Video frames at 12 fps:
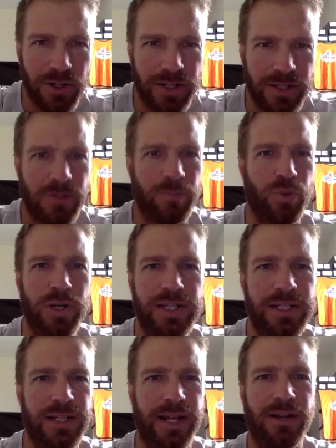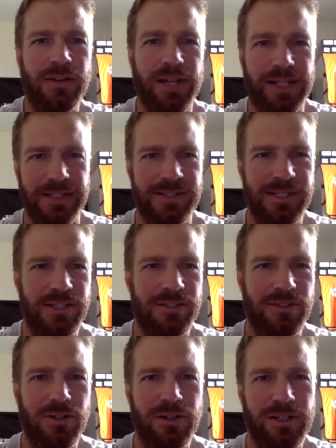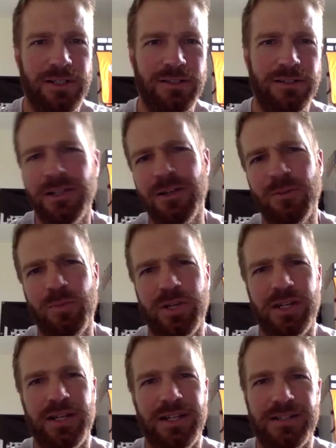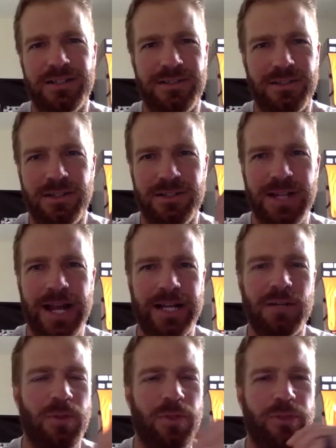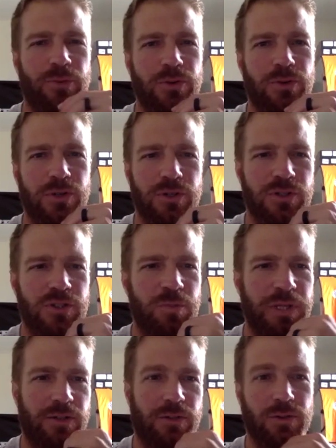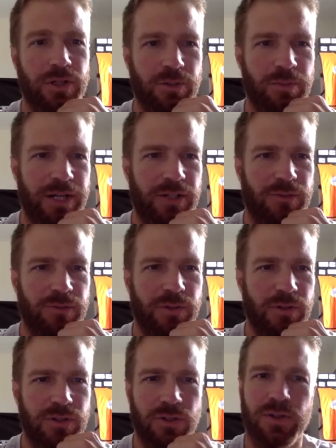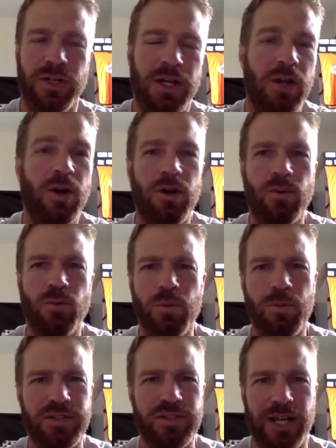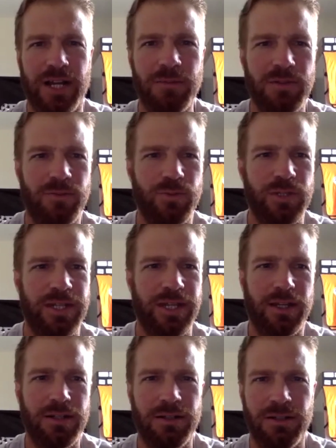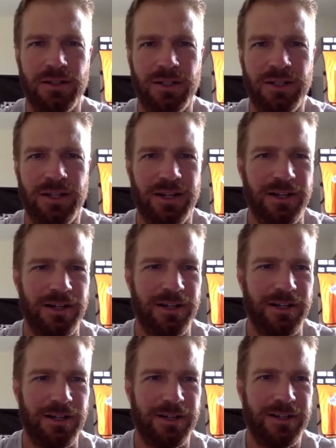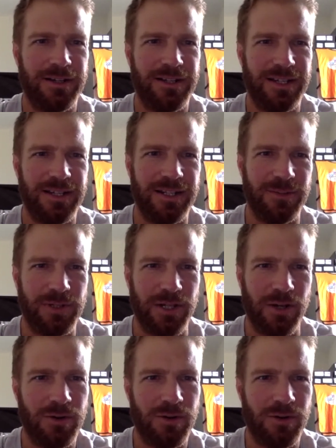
You're breaking out. I can see you talking, but it's not coming through your speaker or your microphone. So one more time, if we can, and then we'll go.